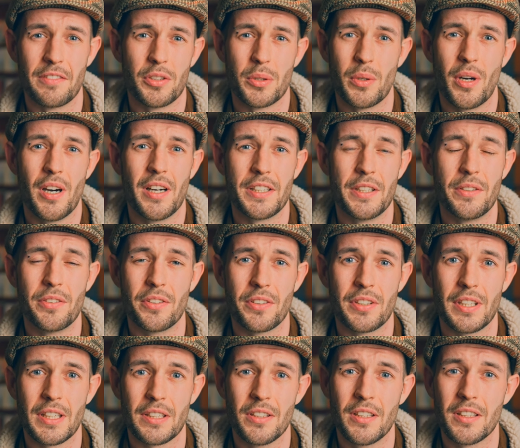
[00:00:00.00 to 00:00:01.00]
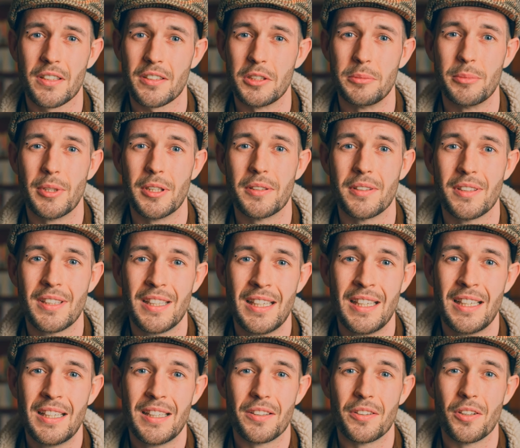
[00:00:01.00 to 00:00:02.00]
If you are using TikTok, you might
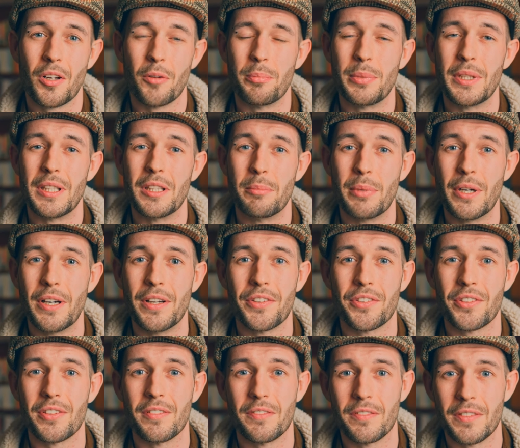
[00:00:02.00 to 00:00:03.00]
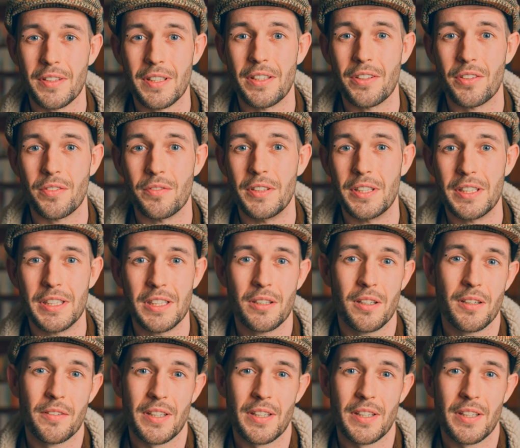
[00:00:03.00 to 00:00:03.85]
not be the person for this video.